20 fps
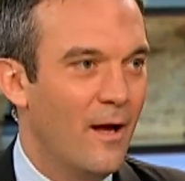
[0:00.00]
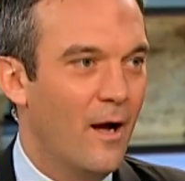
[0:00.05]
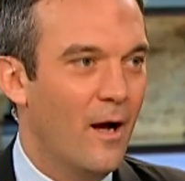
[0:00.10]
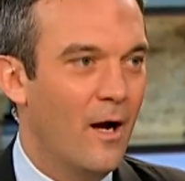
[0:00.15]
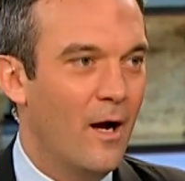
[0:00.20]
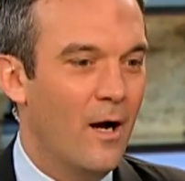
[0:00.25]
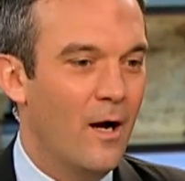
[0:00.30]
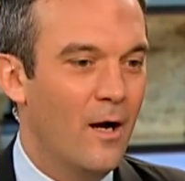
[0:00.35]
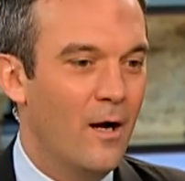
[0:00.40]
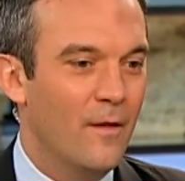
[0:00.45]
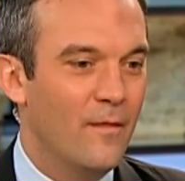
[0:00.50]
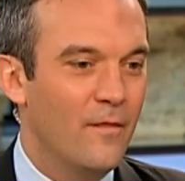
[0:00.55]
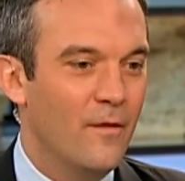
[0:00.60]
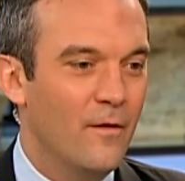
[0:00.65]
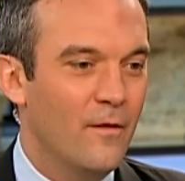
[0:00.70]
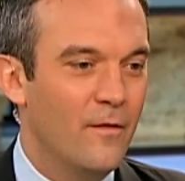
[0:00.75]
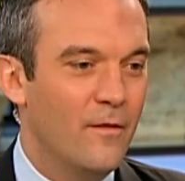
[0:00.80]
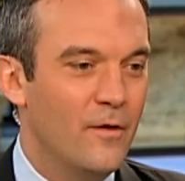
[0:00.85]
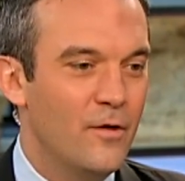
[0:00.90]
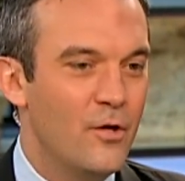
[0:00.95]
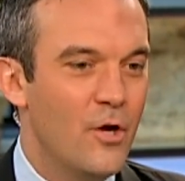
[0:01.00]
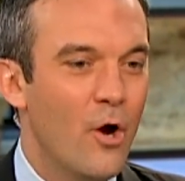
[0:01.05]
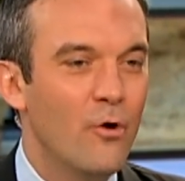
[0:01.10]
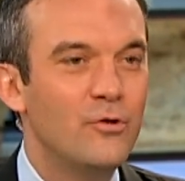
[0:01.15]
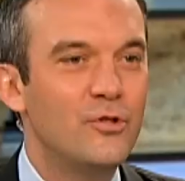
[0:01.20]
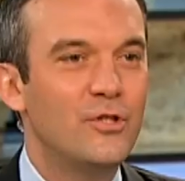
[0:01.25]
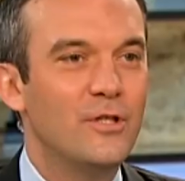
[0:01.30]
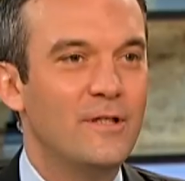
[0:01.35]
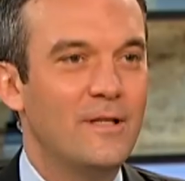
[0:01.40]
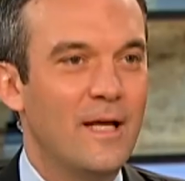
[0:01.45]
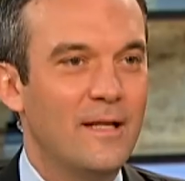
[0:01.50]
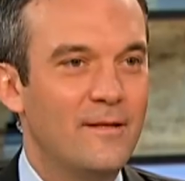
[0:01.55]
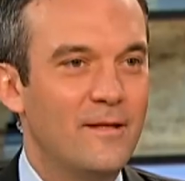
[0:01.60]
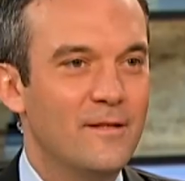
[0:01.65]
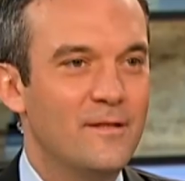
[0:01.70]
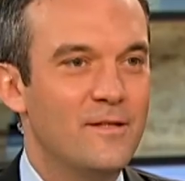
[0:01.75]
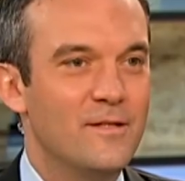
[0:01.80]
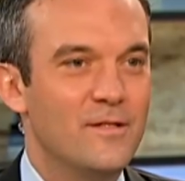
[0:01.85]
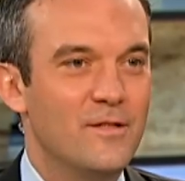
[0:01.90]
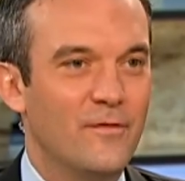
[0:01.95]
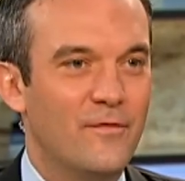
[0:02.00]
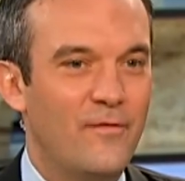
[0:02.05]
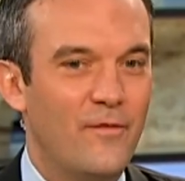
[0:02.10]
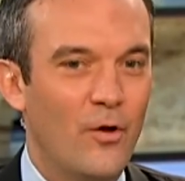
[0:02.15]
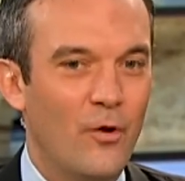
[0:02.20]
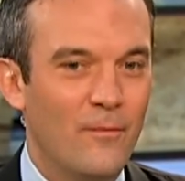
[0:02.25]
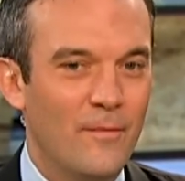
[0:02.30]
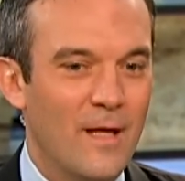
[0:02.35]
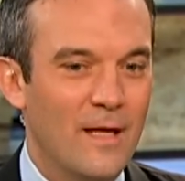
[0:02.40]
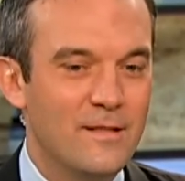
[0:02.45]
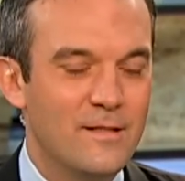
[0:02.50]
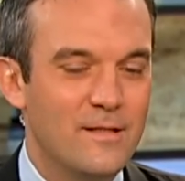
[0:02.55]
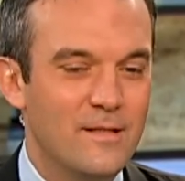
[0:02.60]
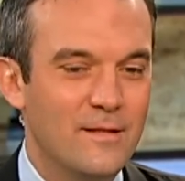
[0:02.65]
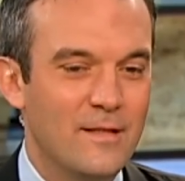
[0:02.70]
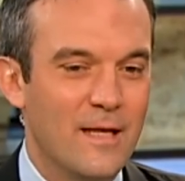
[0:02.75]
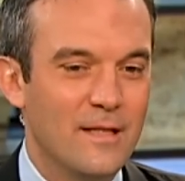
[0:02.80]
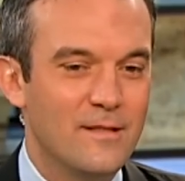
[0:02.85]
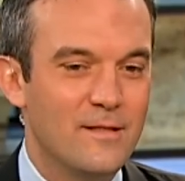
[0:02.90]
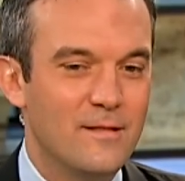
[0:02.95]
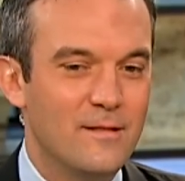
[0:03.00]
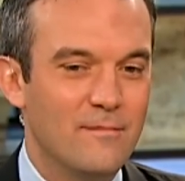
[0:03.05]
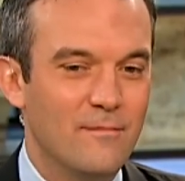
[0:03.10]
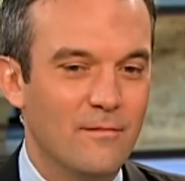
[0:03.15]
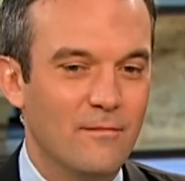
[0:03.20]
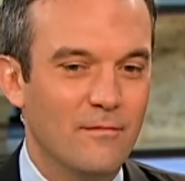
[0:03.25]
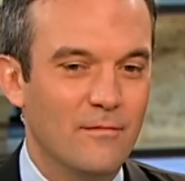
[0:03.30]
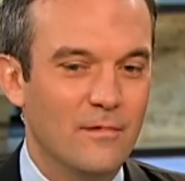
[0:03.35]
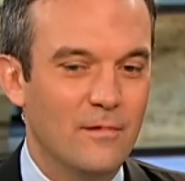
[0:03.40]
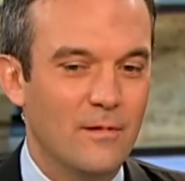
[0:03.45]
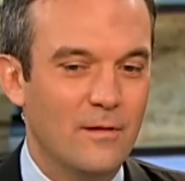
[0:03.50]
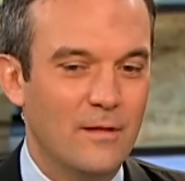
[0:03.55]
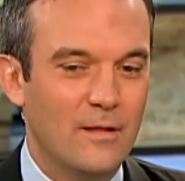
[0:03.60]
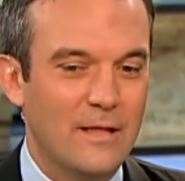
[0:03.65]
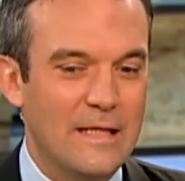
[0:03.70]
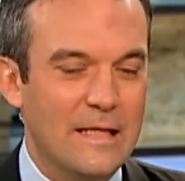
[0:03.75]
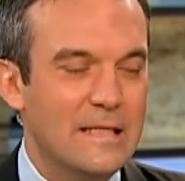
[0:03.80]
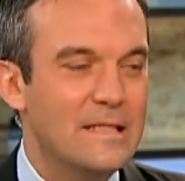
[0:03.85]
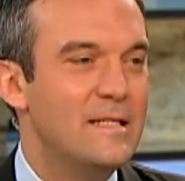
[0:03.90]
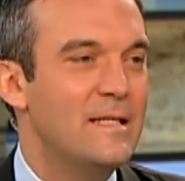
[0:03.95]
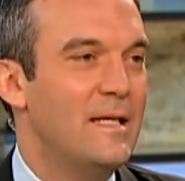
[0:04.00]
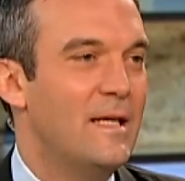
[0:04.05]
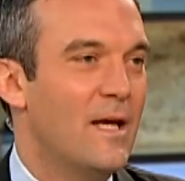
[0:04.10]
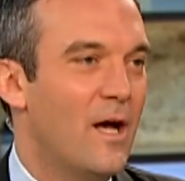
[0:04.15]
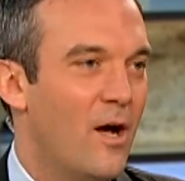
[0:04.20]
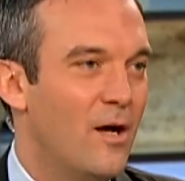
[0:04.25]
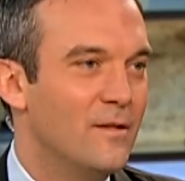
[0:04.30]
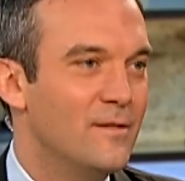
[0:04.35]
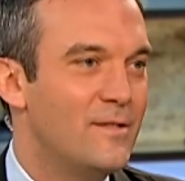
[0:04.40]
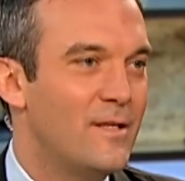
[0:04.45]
Uh, the the notion that this is a film that's that's easy on